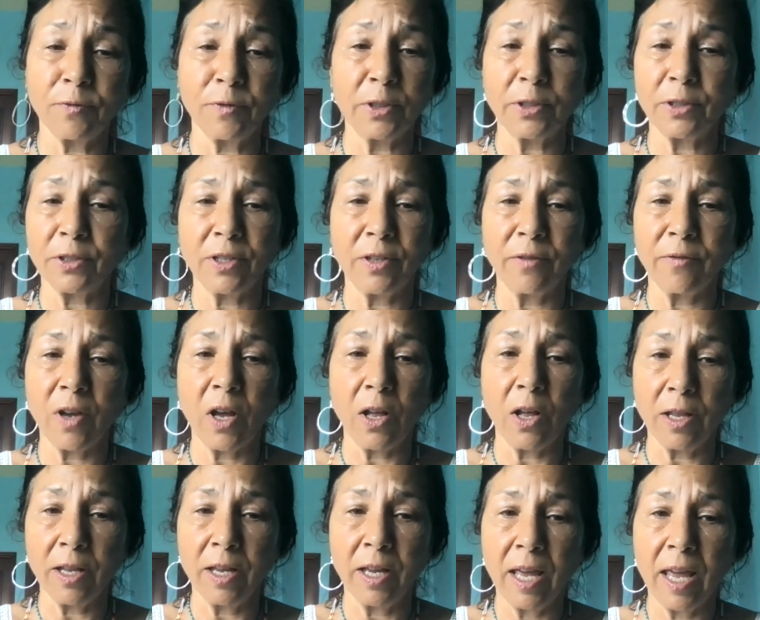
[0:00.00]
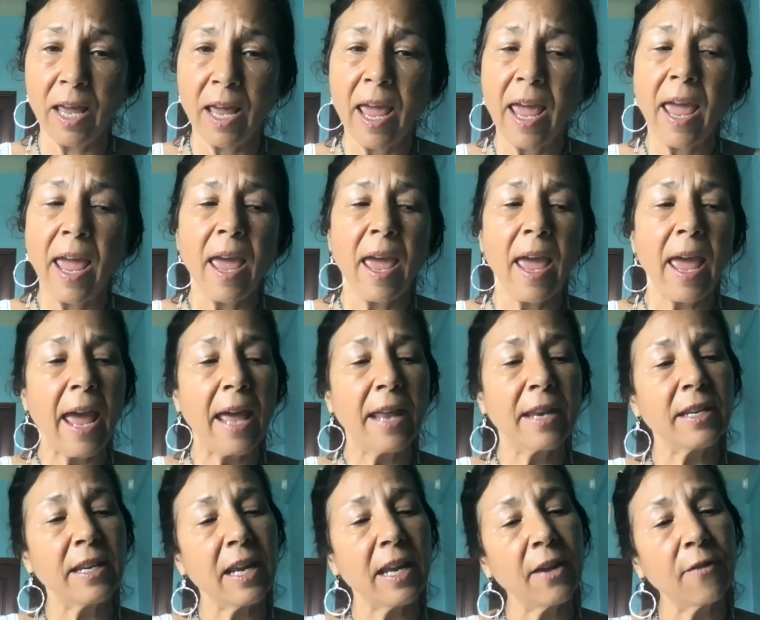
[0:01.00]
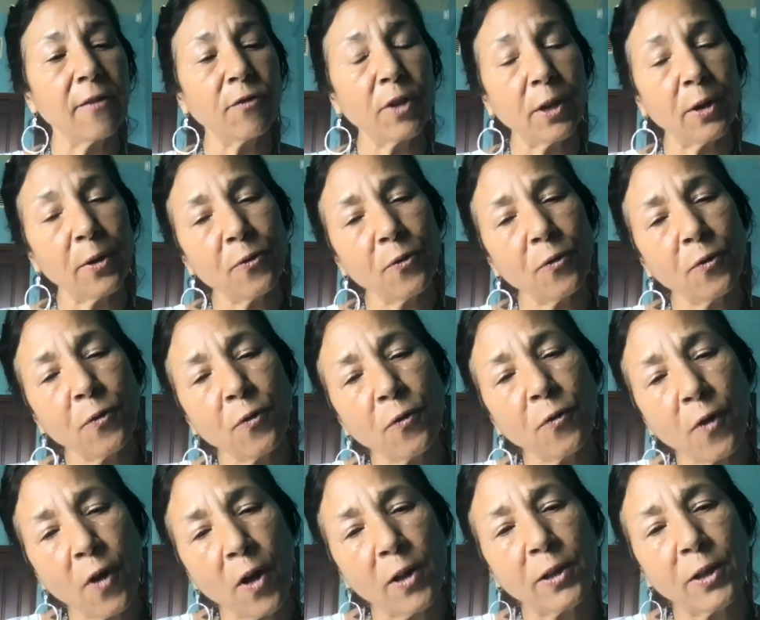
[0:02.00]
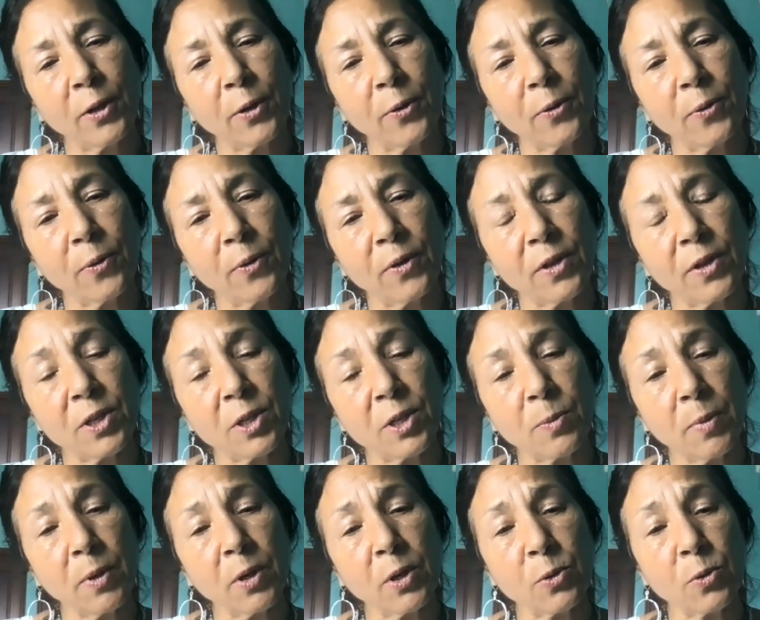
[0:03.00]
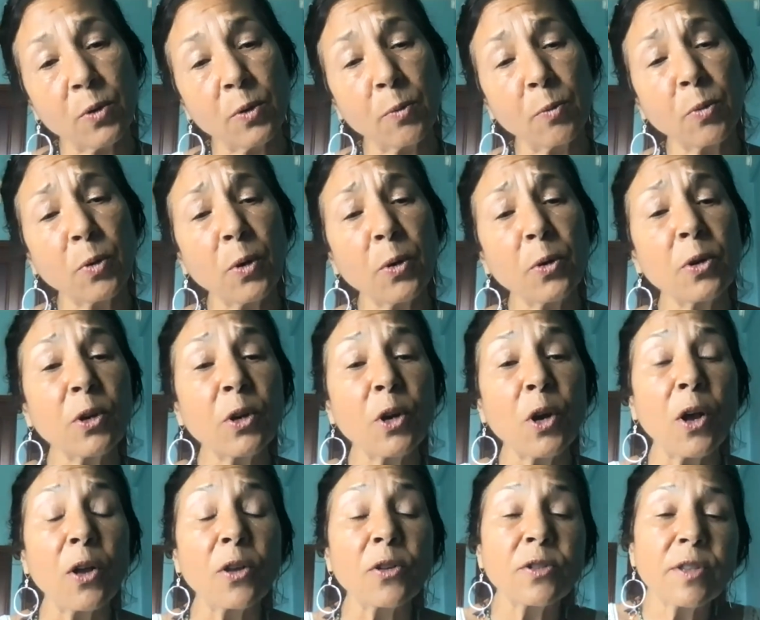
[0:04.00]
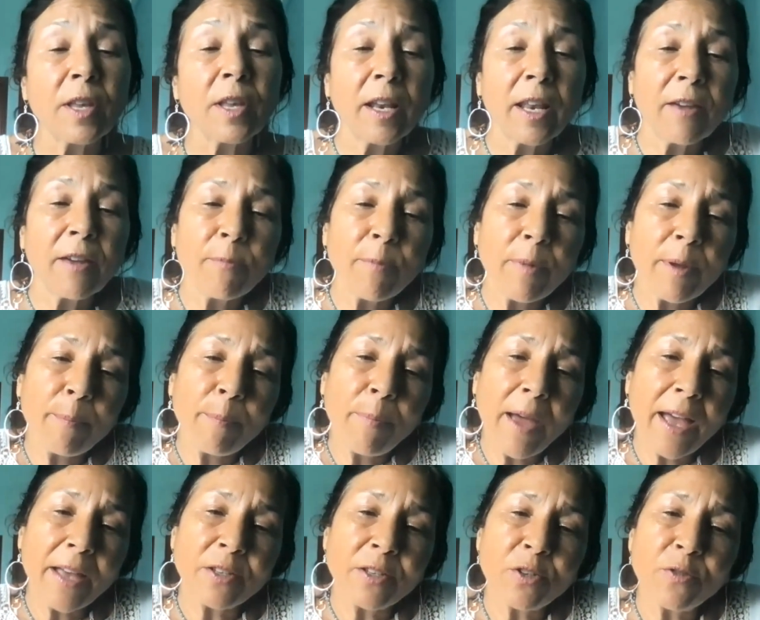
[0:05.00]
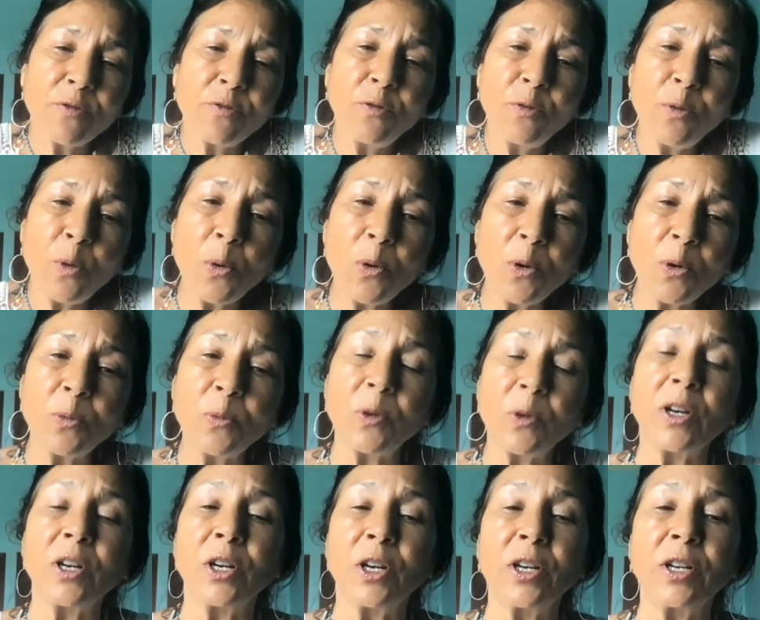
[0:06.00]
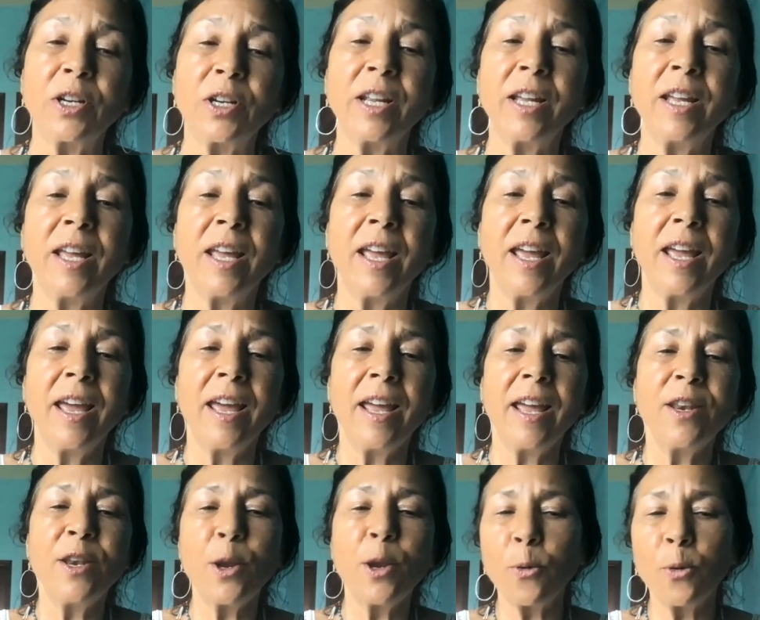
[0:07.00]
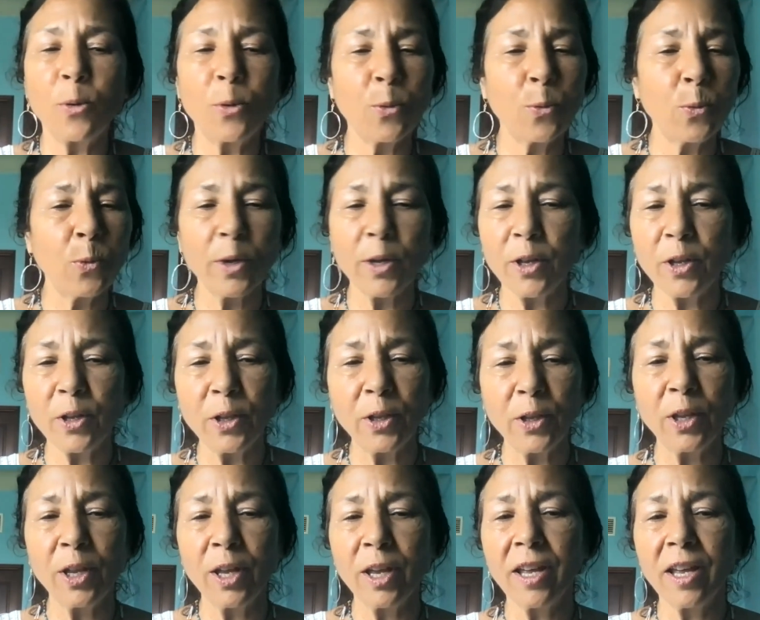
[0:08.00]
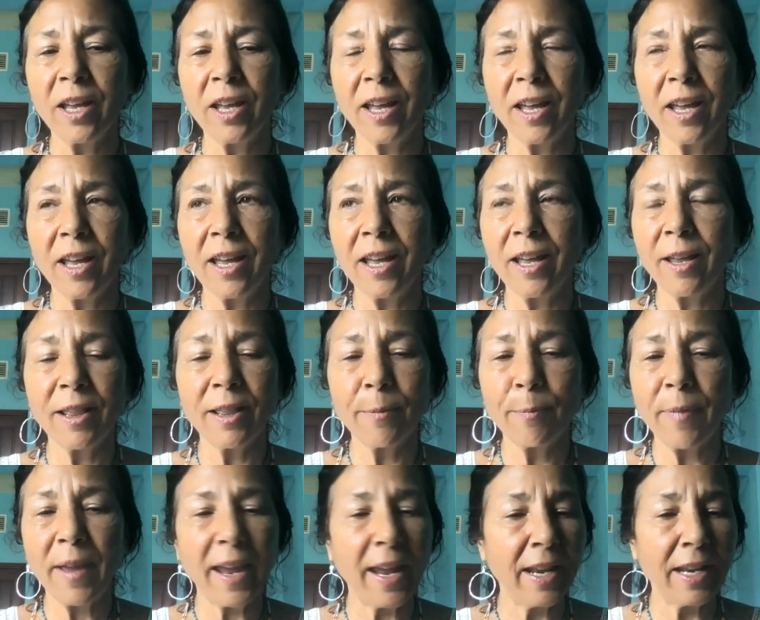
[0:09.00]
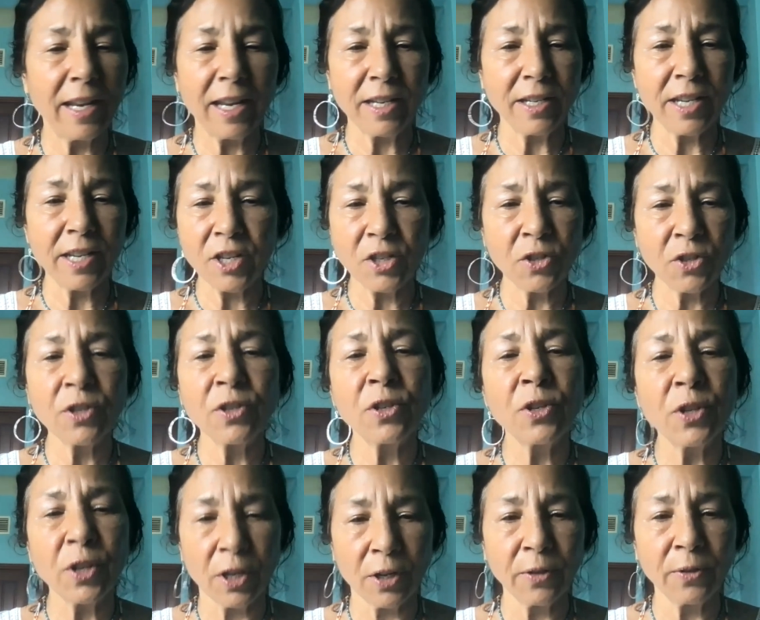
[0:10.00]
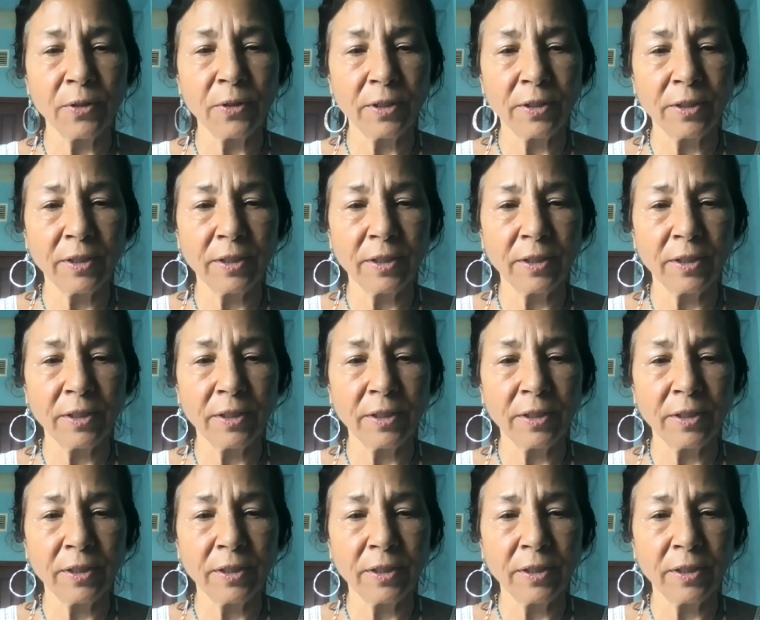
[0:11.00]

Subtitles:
first of all. And if you don't follow the spiritual protocols that have been passed forward, no one will pay any attention to you,